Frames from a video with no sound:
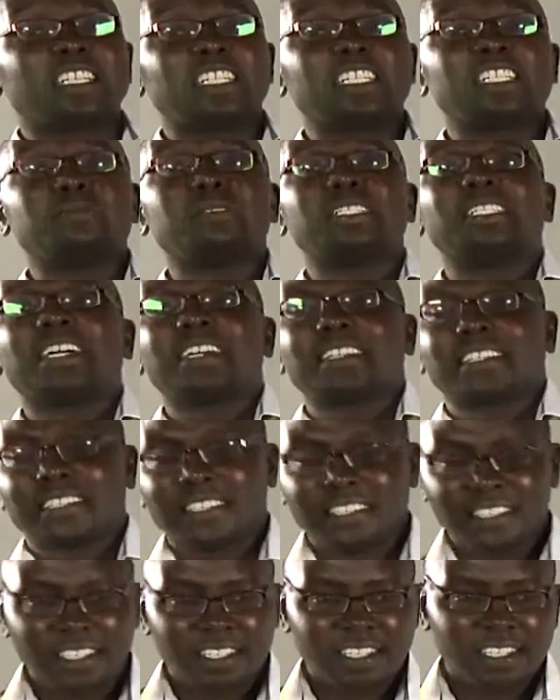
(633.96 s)
centimeters.
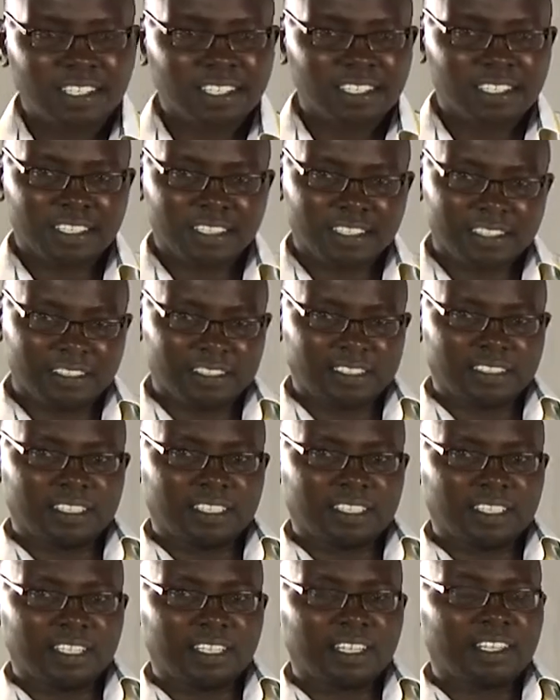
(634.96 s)

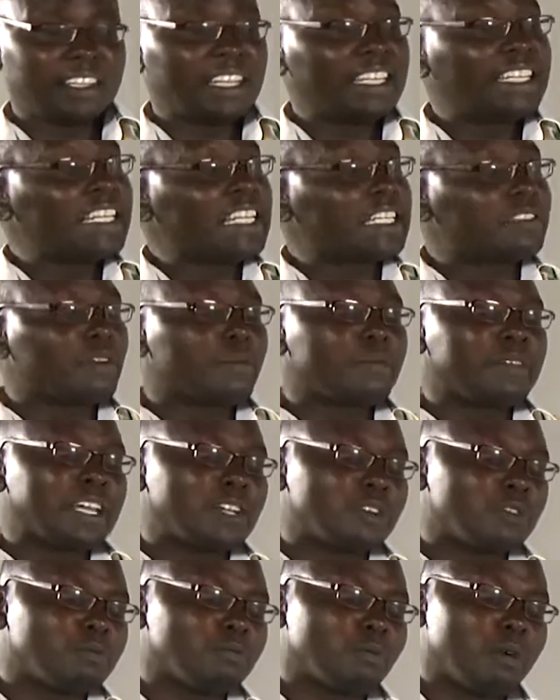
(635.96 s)
The distance from here
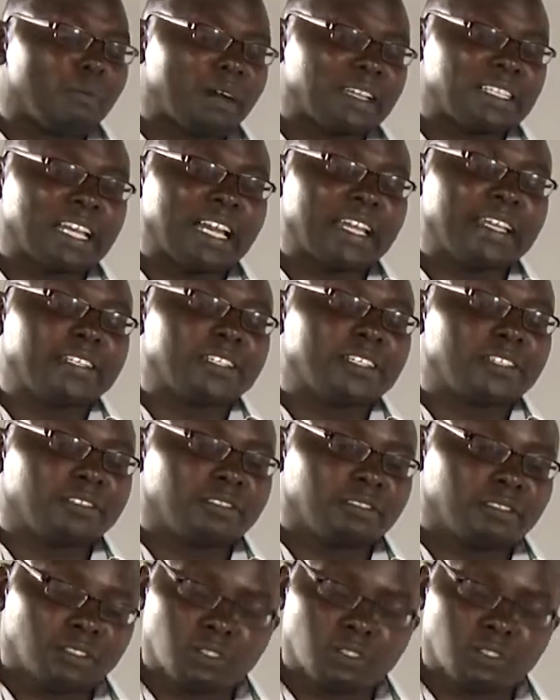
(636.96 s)
to Mombasa is